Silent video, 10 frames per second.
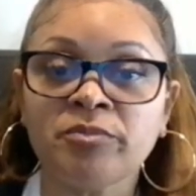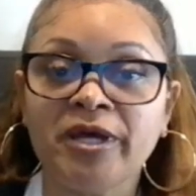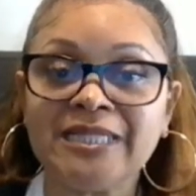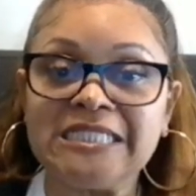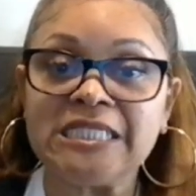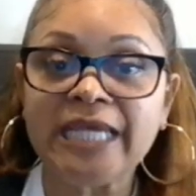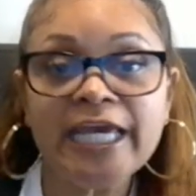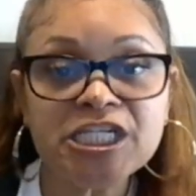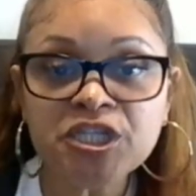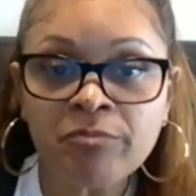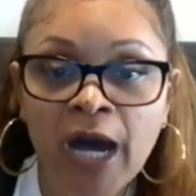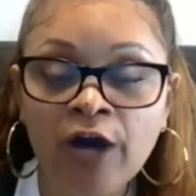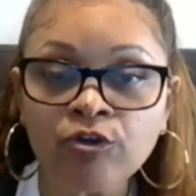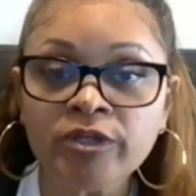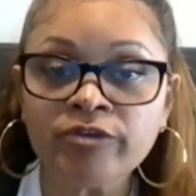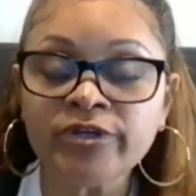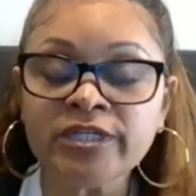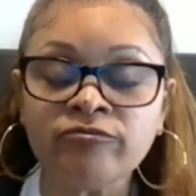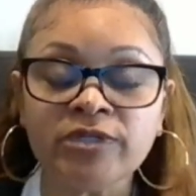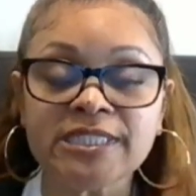talked about the syndication
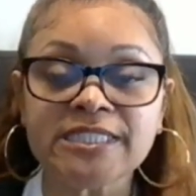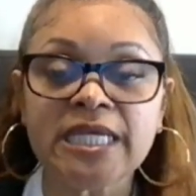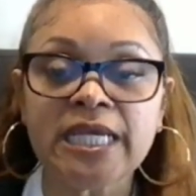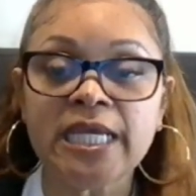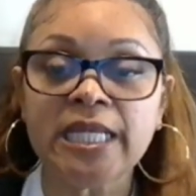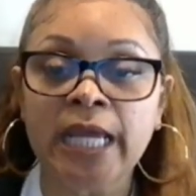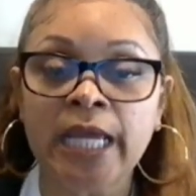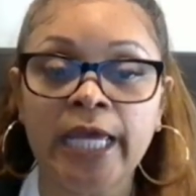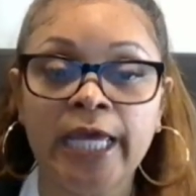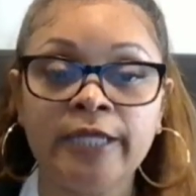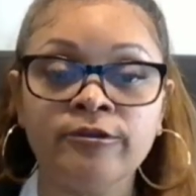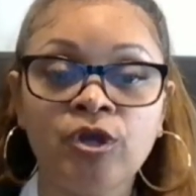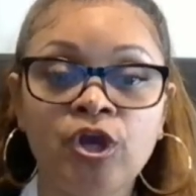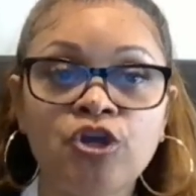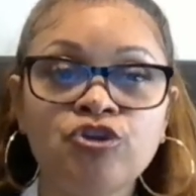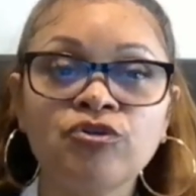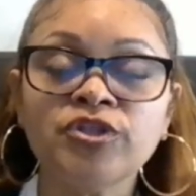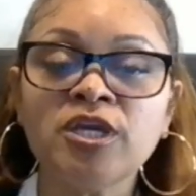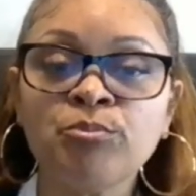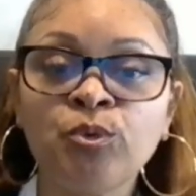model in real estate, and
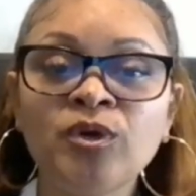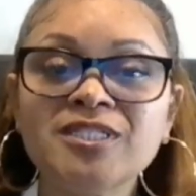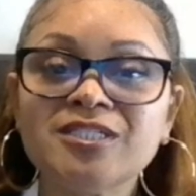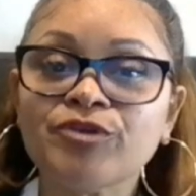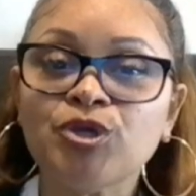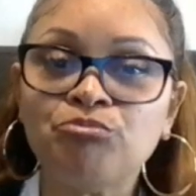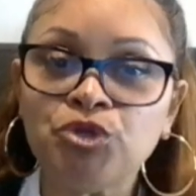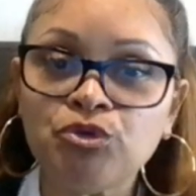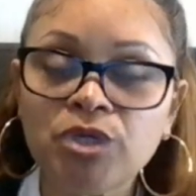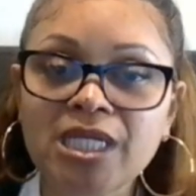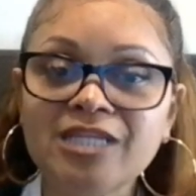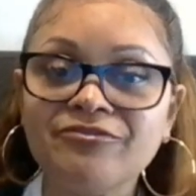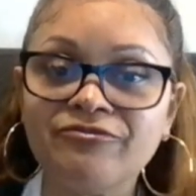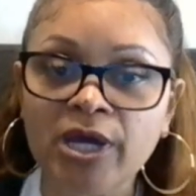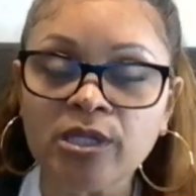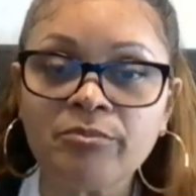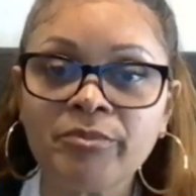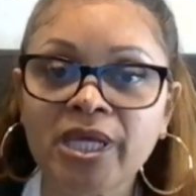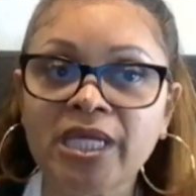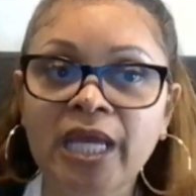the importance of community
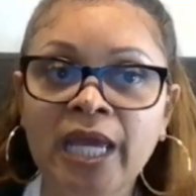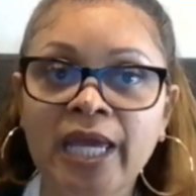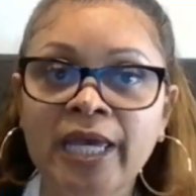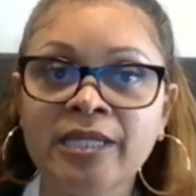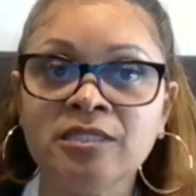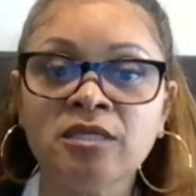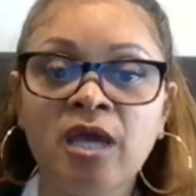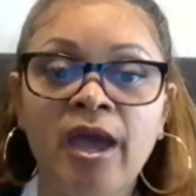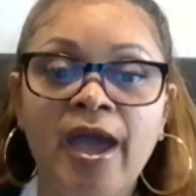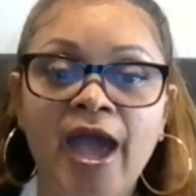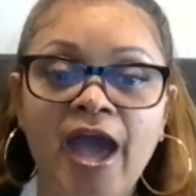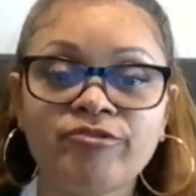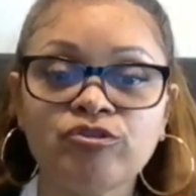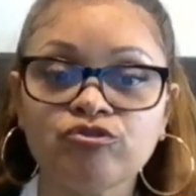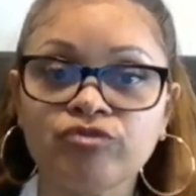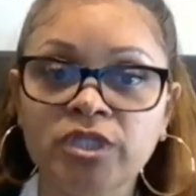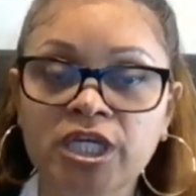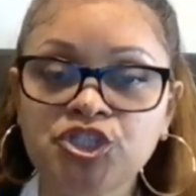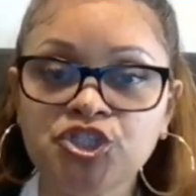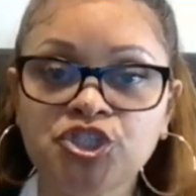development and having
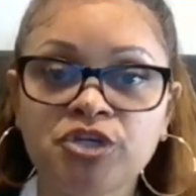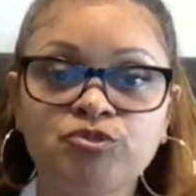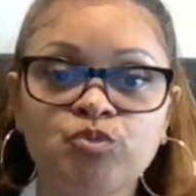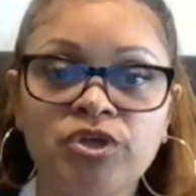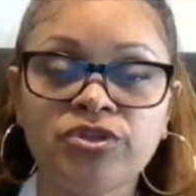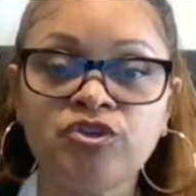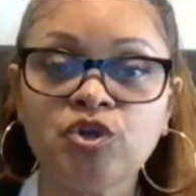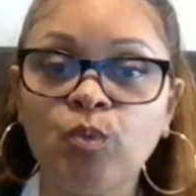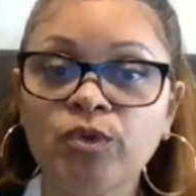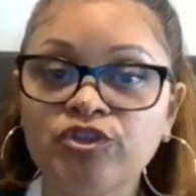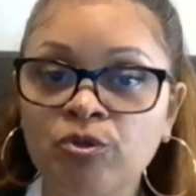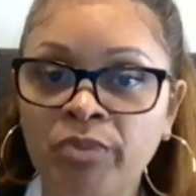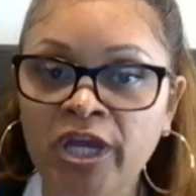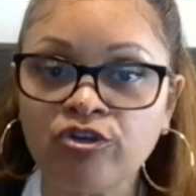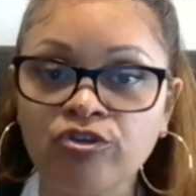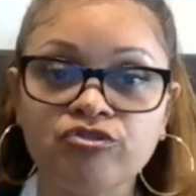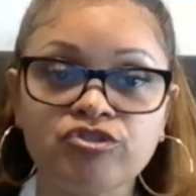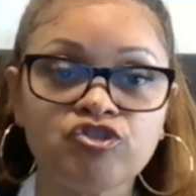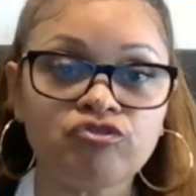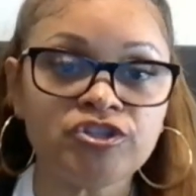those relationships with your
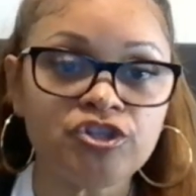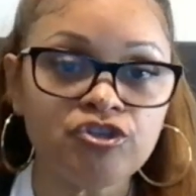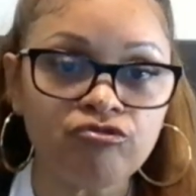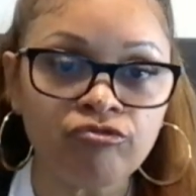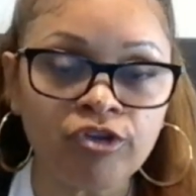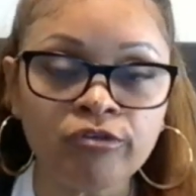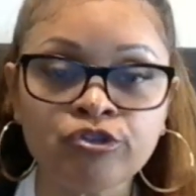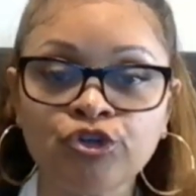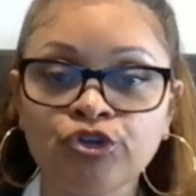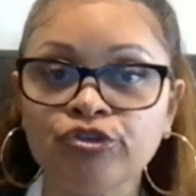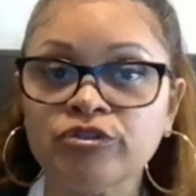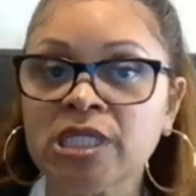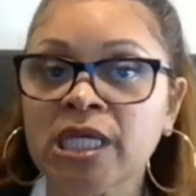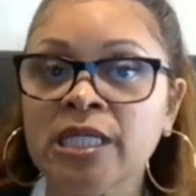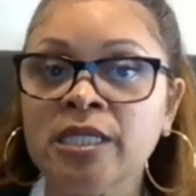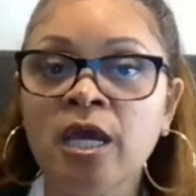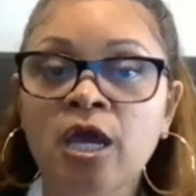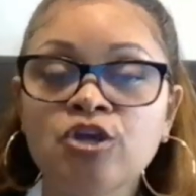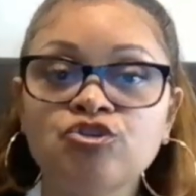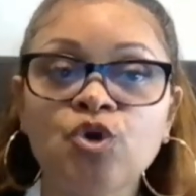bankers and trusting your realtors,
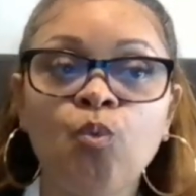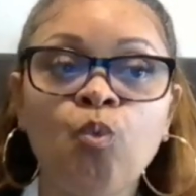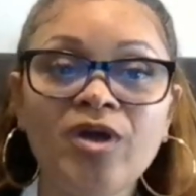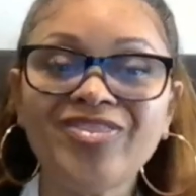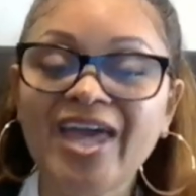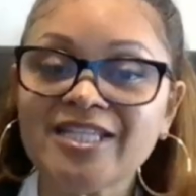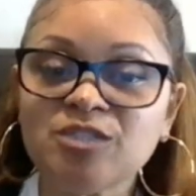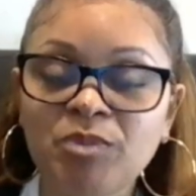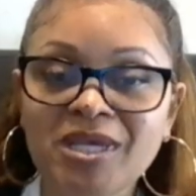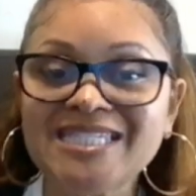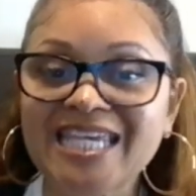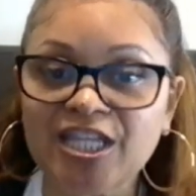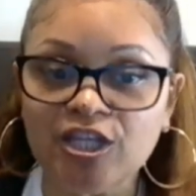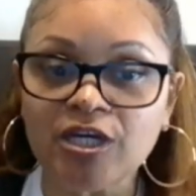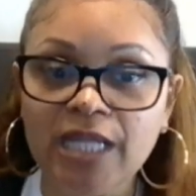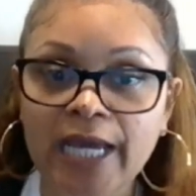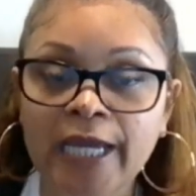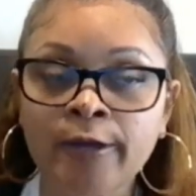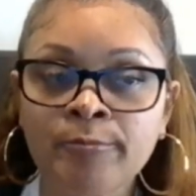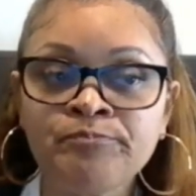and what that space can
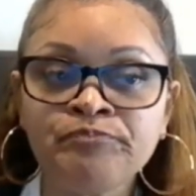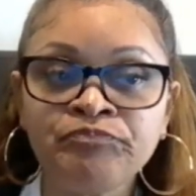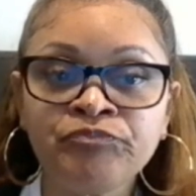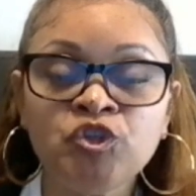look like.